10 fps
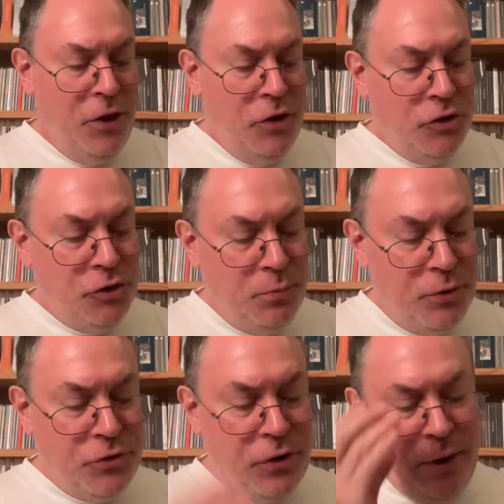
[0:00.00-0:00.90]

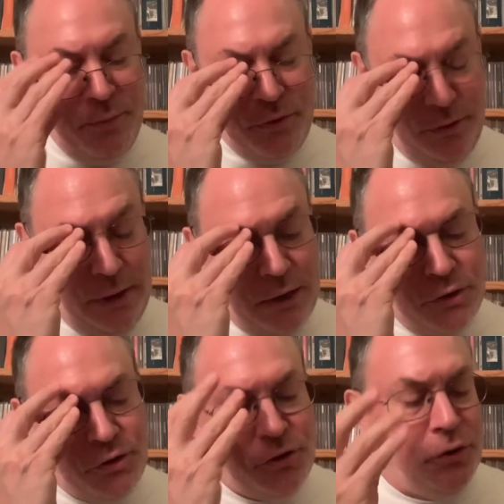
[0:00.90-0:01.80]
Supertramp's
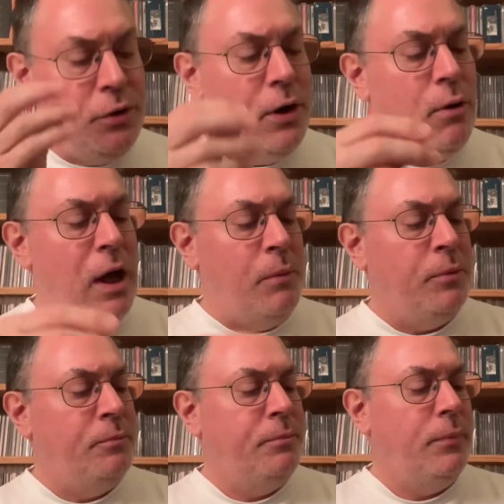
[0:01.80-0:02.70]
next studio
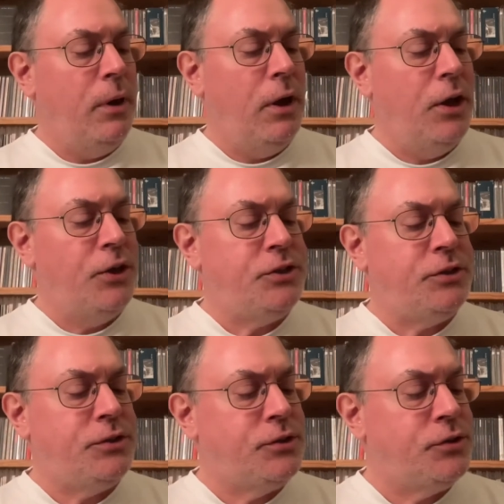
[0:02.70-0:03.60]
album,
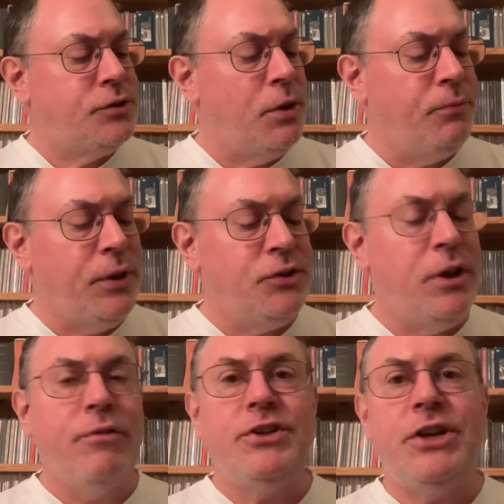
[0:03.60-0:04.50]
Some Things
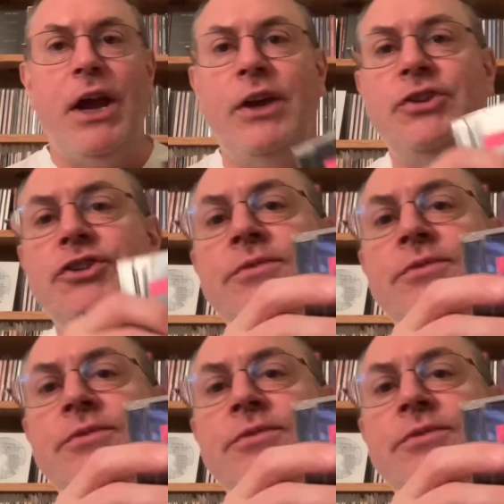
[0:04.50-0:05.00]
Never Change.